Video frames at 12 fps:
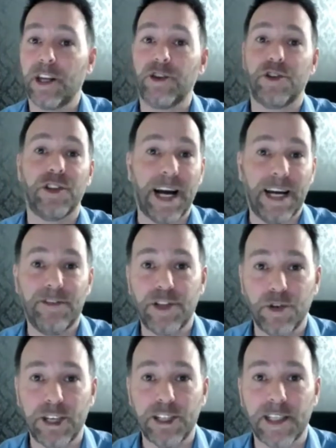You could do the live
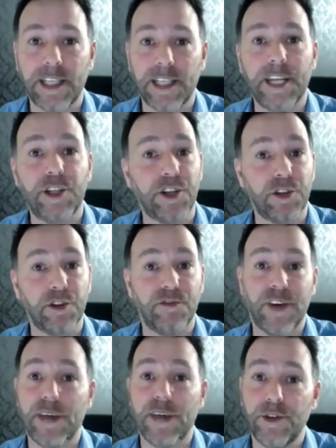show, as I said. You could do
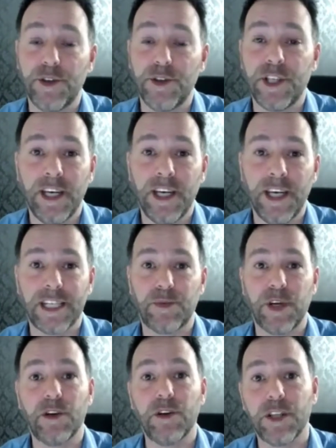videos
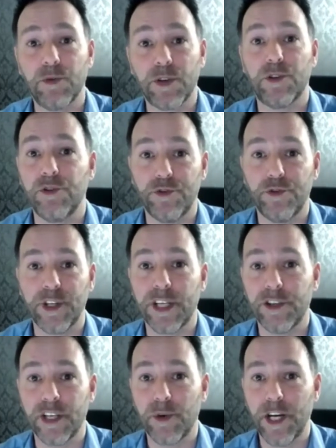as well that would do
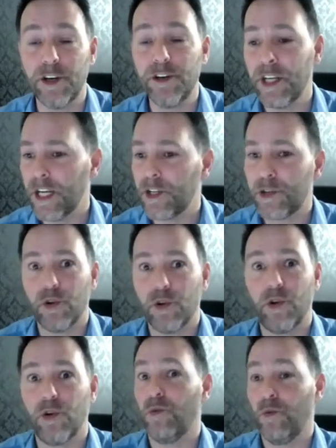really, really well.
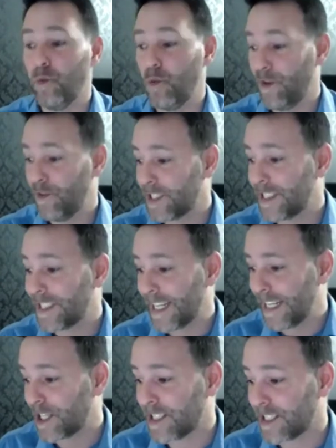So with a
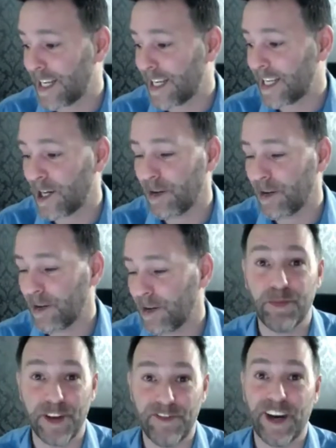staging design company,
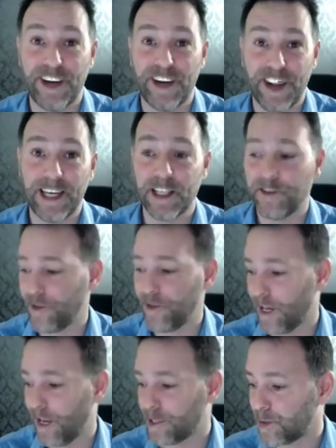it would be fantastic
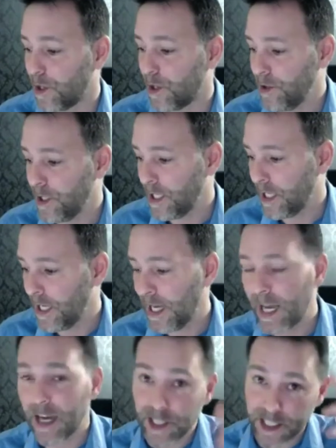for that as well.
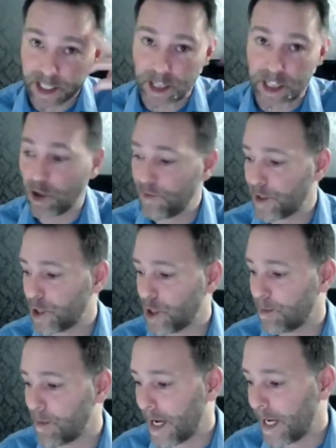And this is only off the
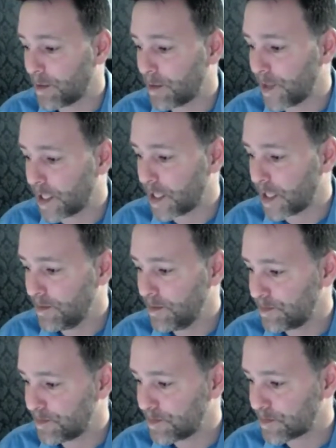top of my head, I'm thinking.